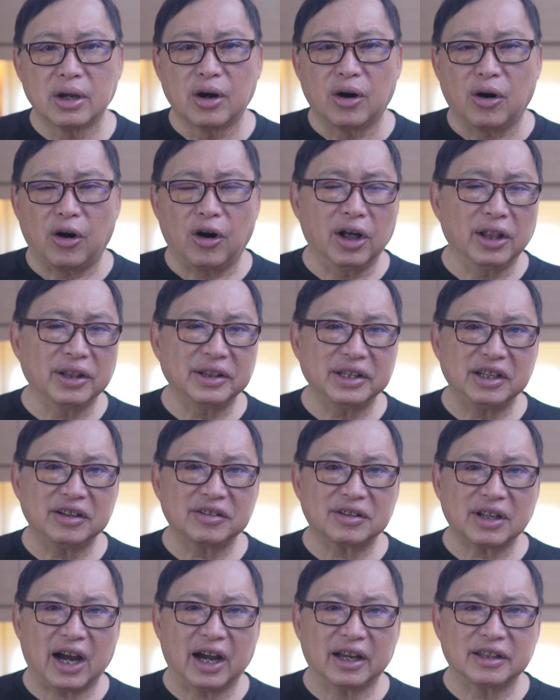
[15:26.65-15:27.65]
All
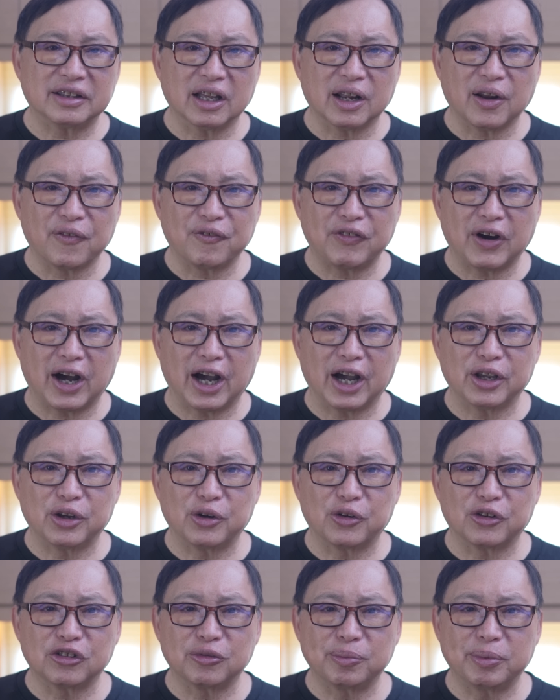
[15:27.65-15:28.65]
these identify
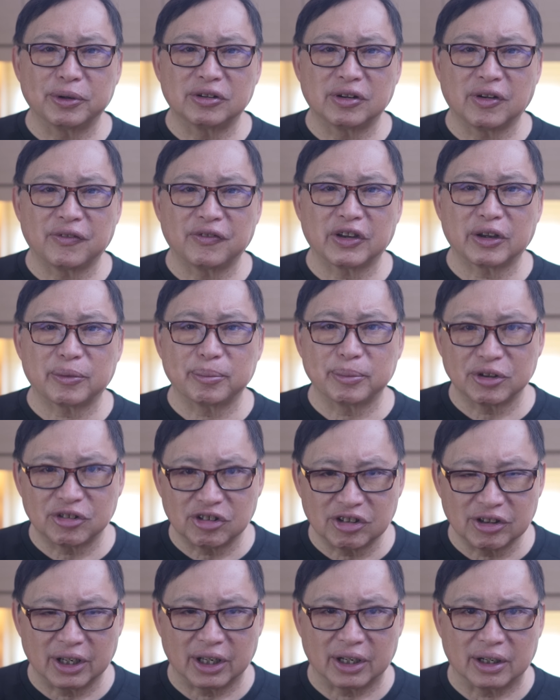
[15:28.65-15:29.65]
your specific
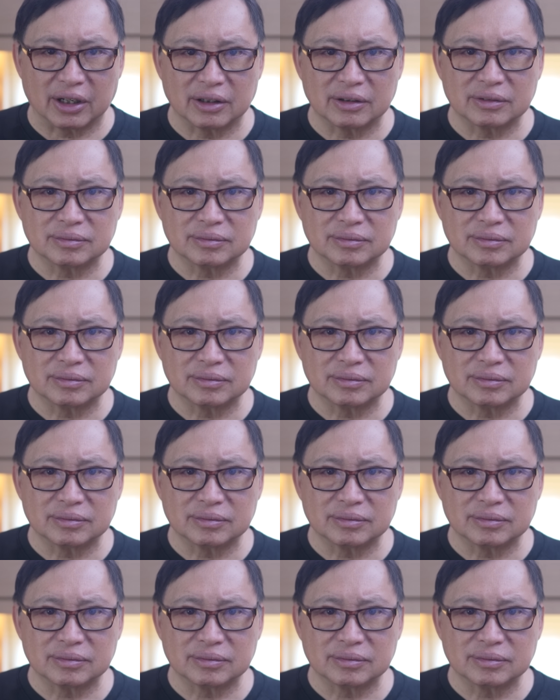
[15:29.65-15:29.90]
machine.